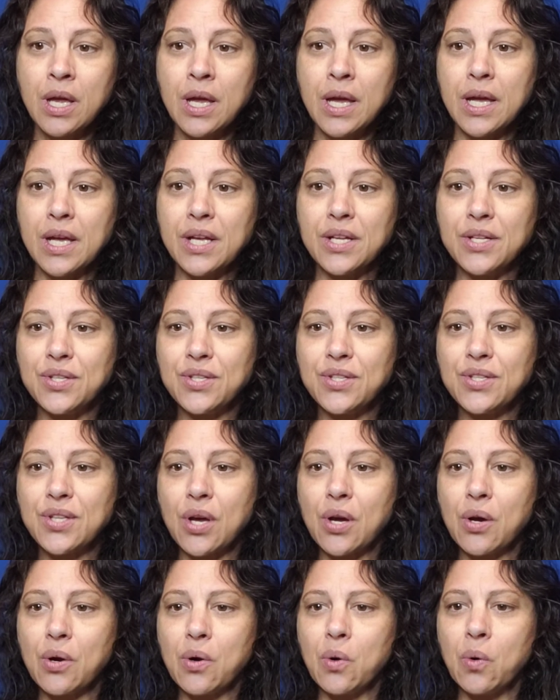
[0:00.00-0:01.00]
And
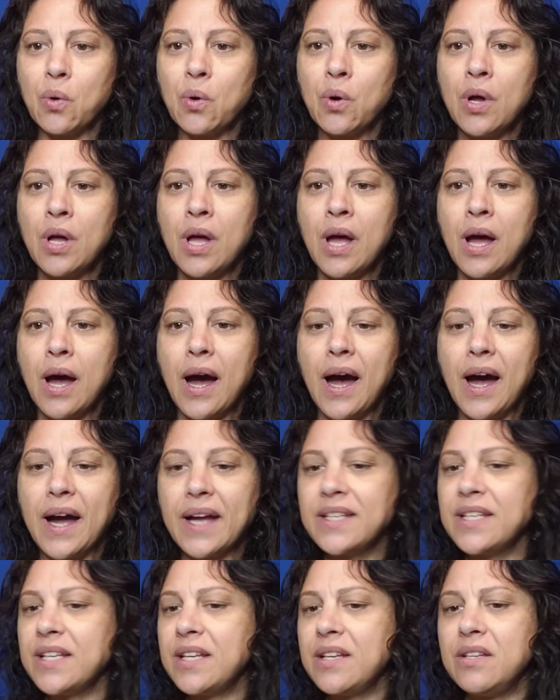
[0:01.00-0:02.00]
so I
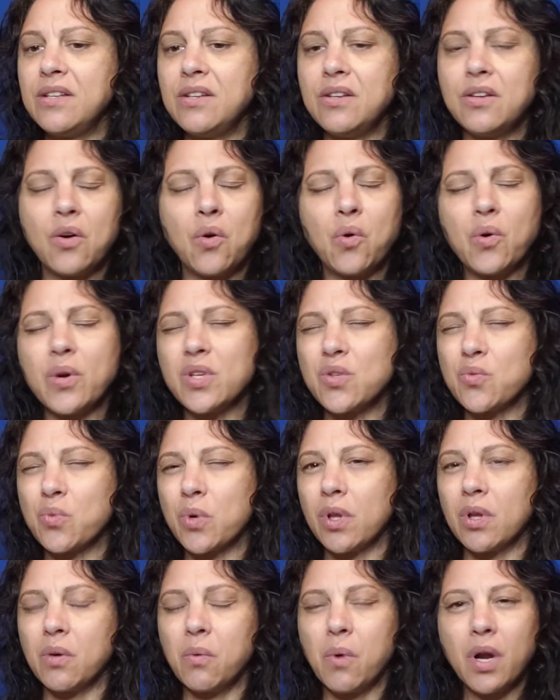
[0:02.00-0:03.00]
didn't always
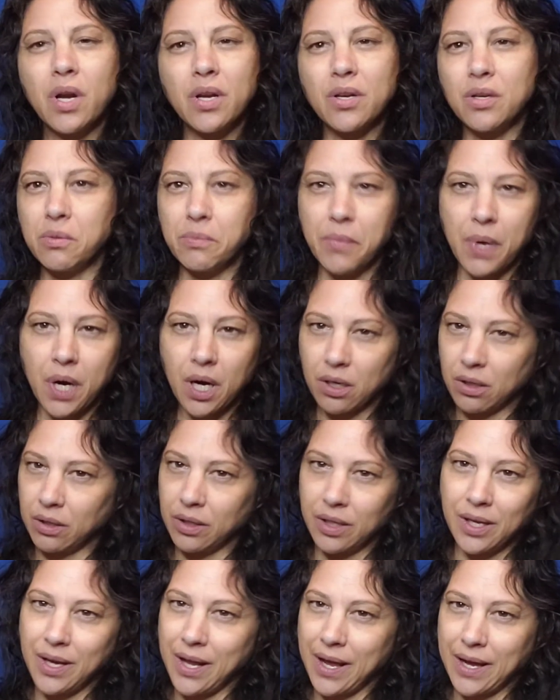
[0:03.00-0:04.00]
really want to do
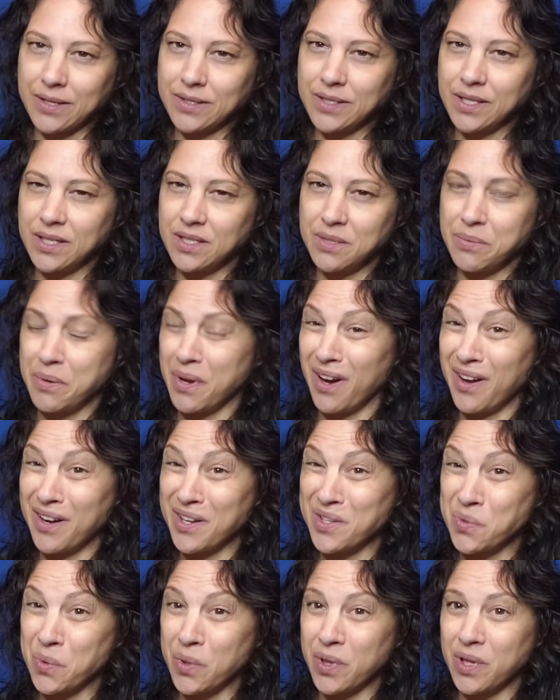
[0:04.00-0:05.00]
modeling and acting, to be
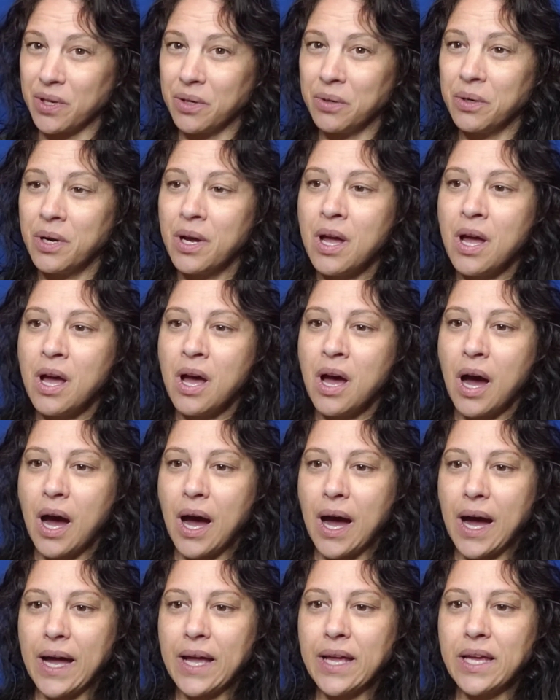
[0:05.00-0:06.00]
honest with you.
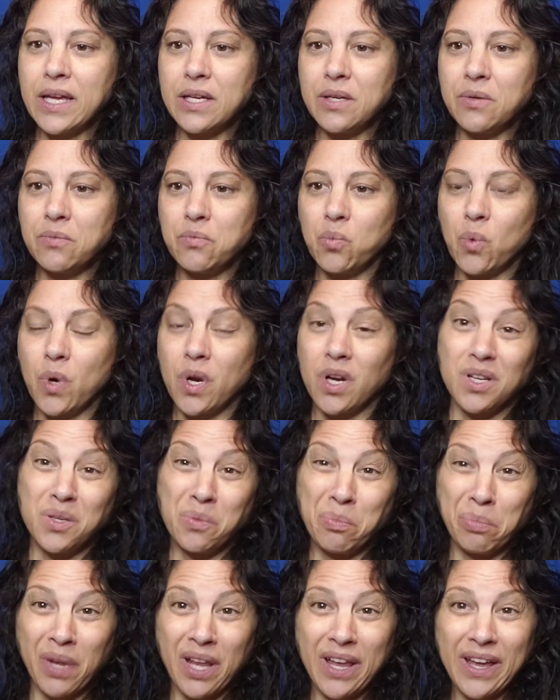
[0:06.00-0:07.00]
I wanted to
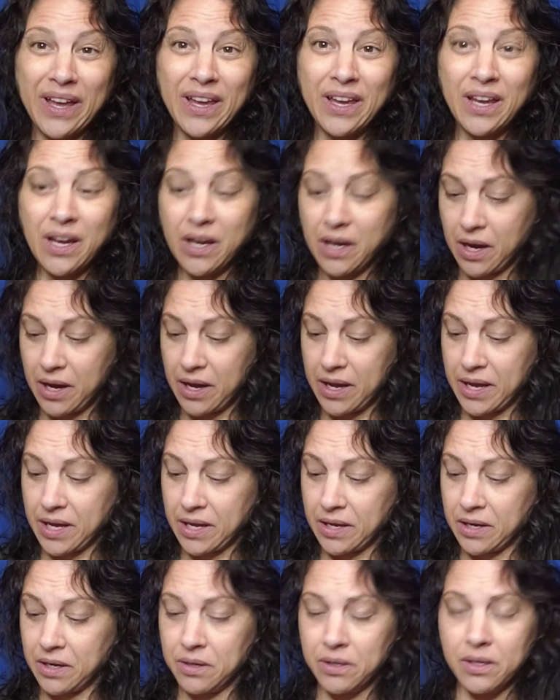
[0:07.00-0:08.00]
play
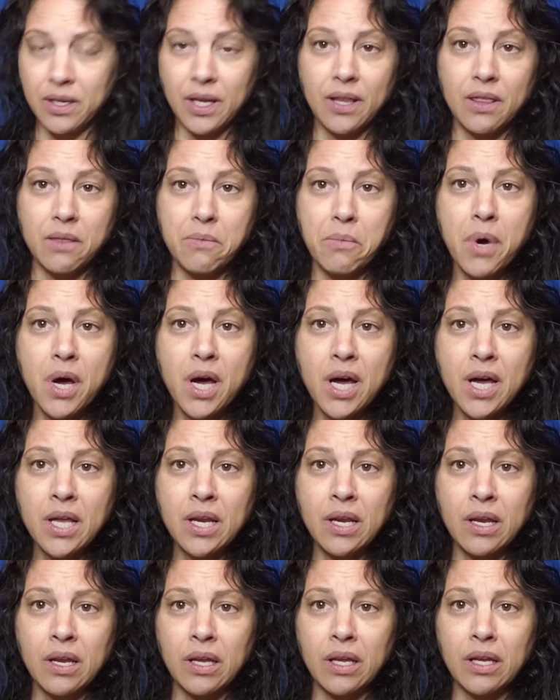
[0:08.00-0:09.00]
and get in the
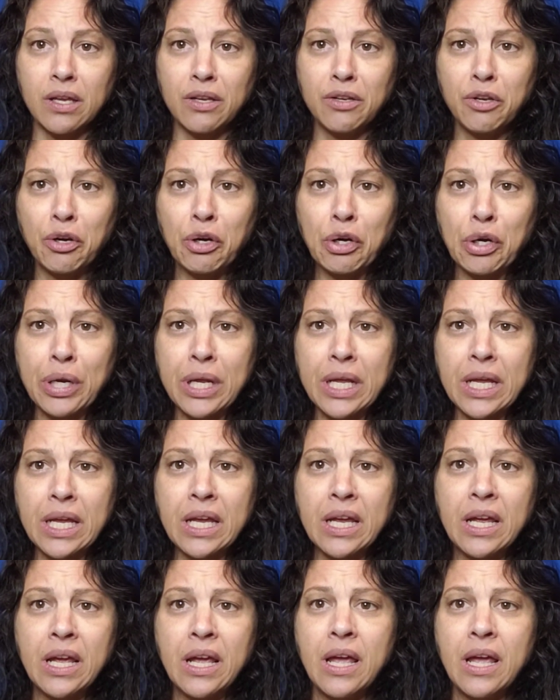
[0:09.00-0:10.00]
mud and get dirty.